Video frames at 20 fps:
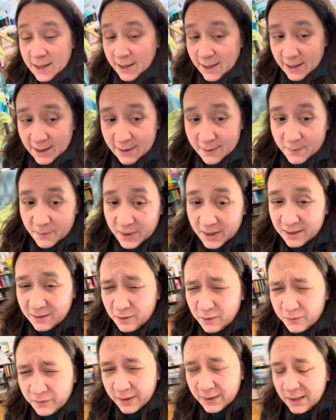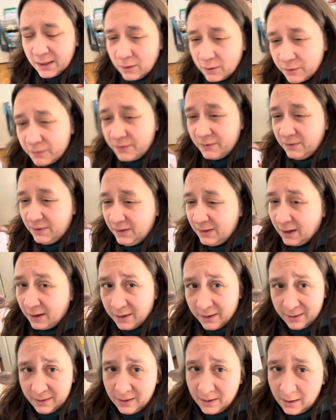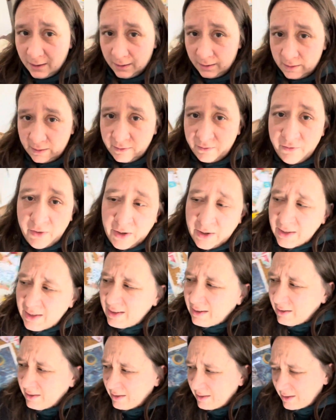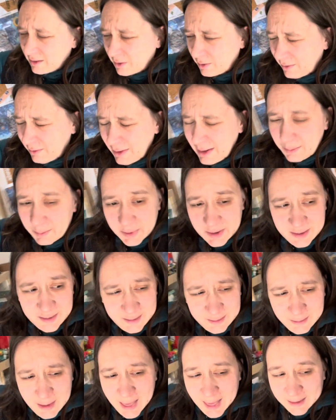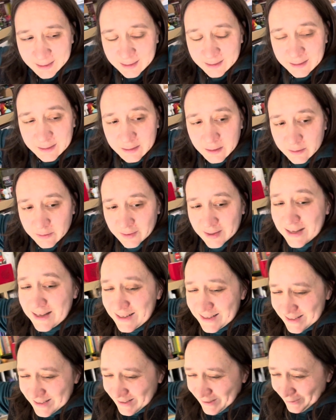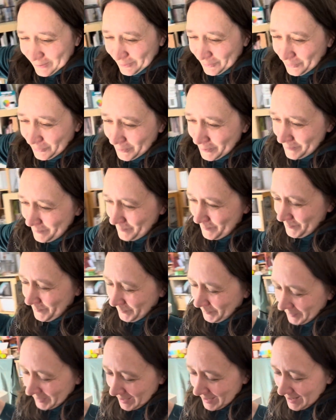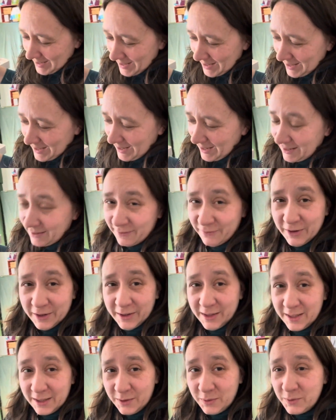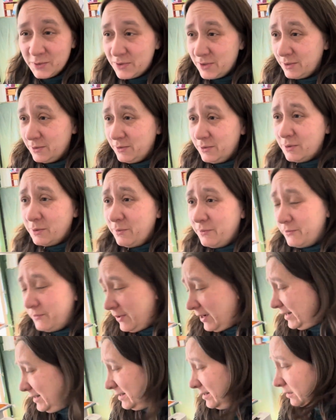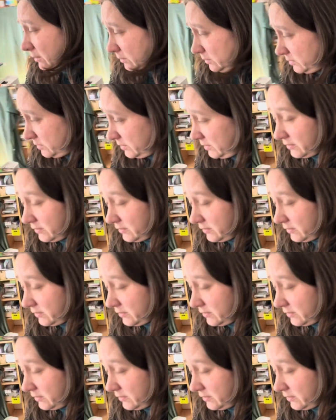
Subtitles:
You find a lot of dark art, very dark, creepy, ugh, disgusting stuff. And very cute, you don't find a lot.